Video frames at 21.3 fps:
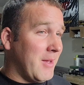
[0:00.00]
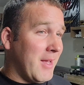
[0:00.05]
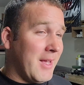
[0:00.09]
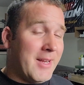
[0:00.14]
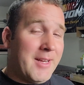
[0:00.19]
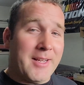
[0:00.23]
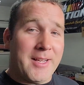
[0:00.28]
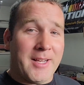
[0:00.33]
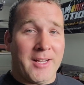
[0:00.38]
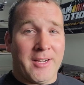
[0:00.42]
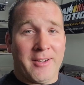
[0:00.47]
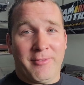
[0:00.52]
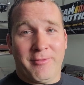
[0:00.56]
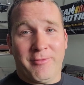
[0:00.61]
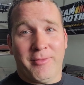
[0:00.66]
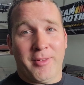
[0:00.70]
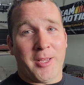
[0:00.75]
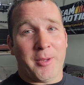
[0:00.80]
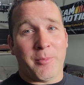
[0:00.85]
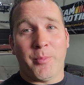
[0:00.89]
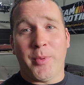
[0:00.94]
any kind
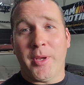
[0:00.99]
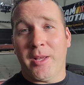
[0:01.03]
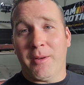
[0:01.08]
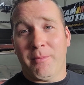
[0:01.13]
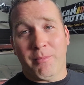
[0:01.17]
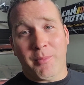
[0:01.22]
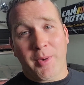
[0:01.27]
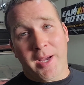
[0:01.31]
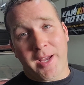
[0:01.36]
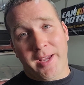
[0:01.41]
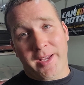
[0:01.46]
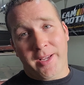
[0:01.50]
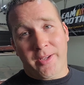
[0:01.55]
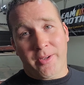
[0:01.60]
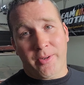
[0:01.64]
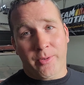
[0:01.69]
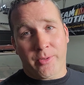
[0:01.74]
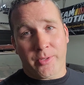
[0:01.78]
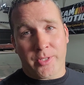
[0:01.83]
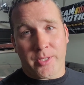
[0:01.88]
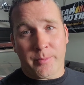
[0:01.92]
of like pit bike
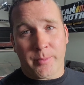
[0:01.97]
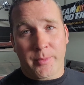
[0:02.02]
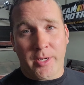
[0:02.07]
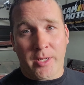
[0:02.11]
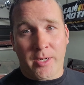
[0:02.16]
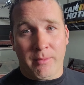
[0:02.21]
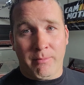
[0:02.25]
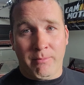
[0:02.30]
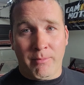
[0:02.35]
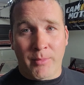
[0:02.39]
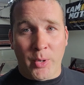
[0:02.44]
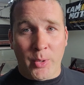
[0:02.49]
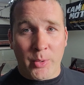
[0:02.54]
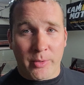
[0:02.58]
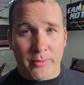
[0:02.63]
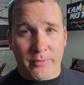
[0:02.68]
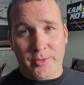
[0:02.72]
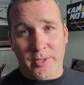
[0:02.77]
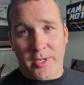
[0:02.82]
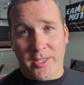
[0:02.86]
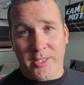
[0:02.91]
or some kind of mode
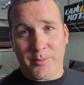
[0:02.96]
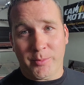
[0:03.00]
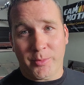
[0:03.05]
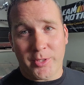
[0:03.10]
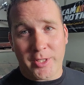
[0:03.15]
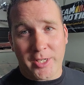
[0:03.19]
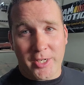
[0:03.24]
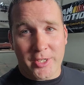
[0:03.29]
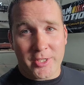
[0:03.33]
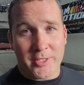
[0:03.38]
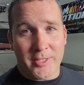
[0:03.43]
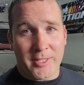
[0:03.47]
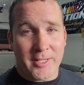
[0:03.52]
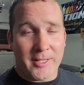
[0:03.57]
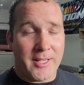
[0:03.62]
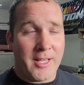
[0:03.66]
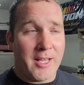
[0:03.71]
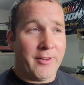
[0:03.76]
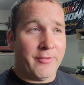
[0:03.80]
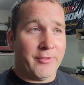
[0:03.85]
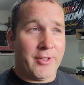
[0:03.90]
of transportation like that.